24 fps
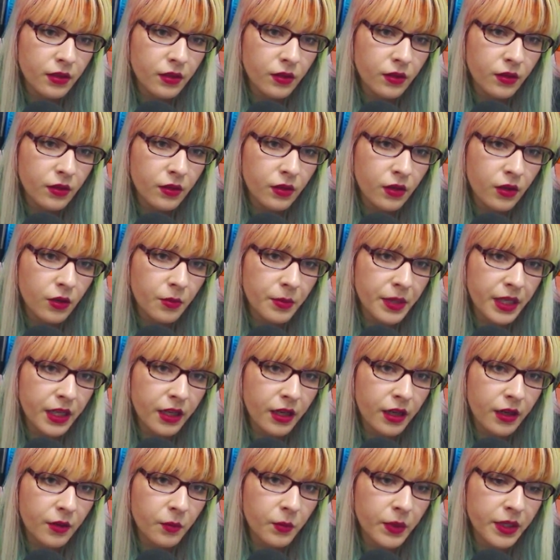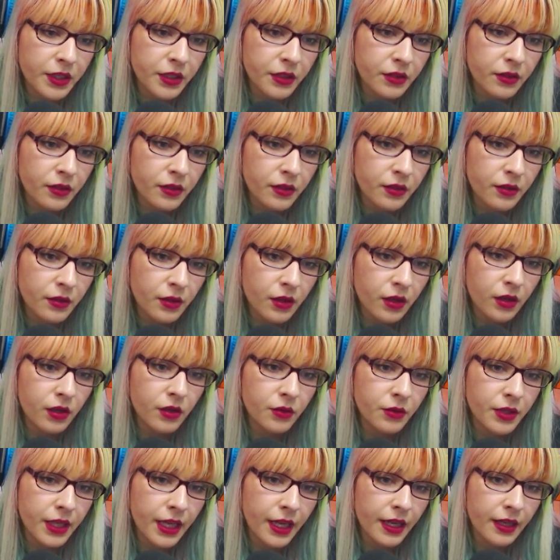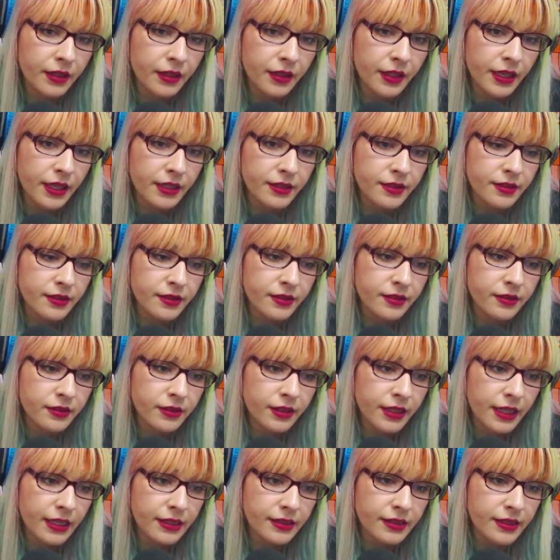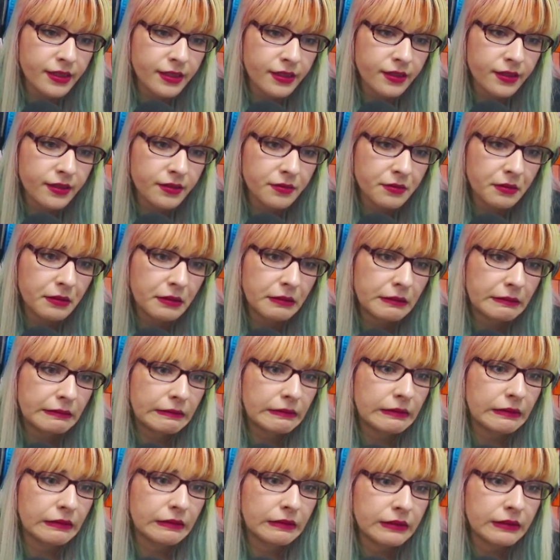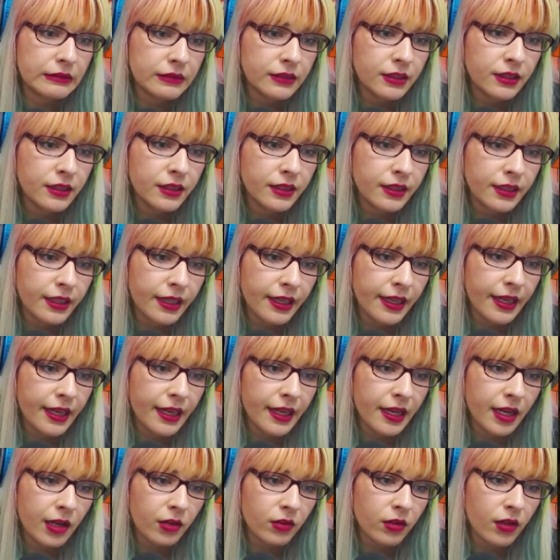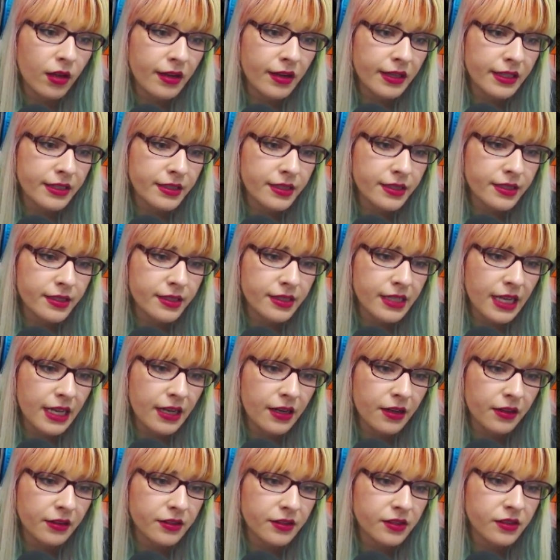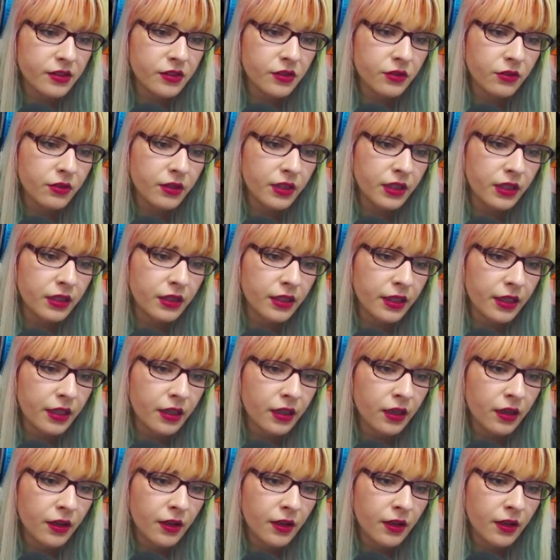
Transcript: Oh my God, what do you... Oh, okay, yes, yes. Ugh. I hate how long it stayed on the screen there.